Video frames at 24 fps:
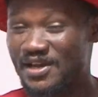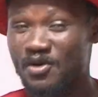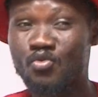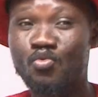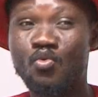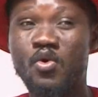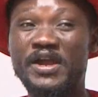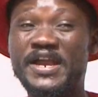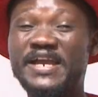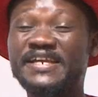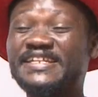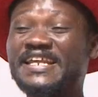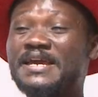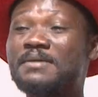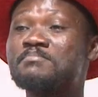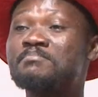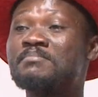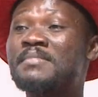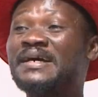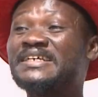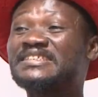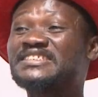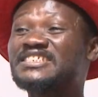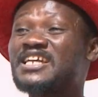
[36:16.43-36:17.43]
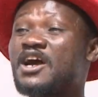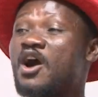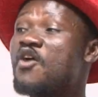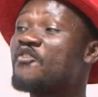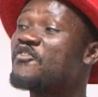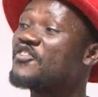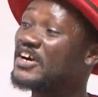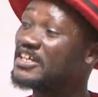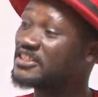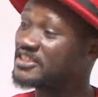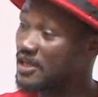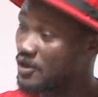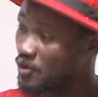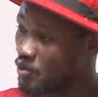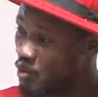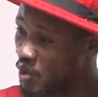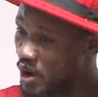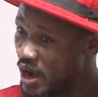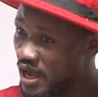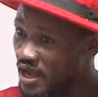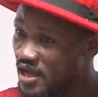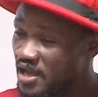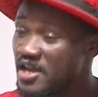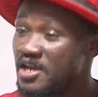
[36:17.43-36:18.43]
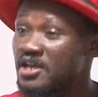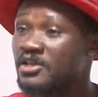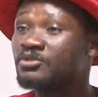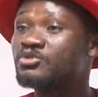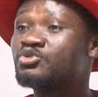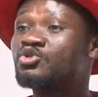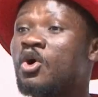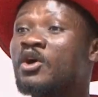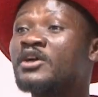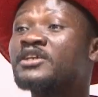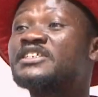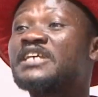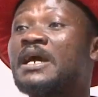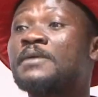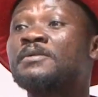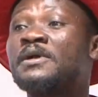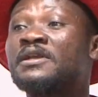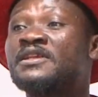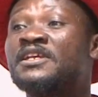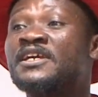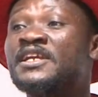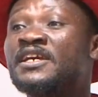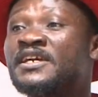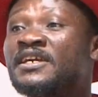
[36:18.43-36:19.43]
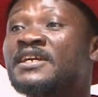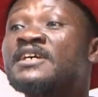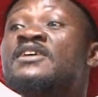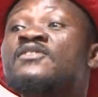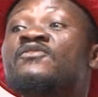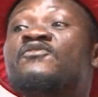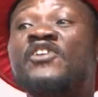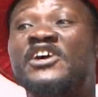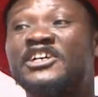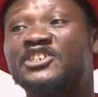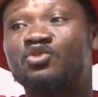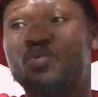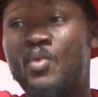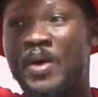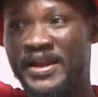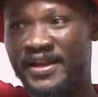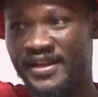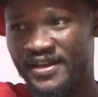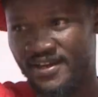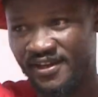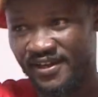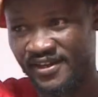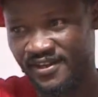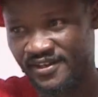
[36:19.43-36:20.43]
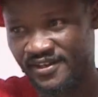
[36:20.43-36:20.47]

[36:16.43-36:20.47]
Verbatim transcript: were the master of Kasakwa, John chapter three verse one.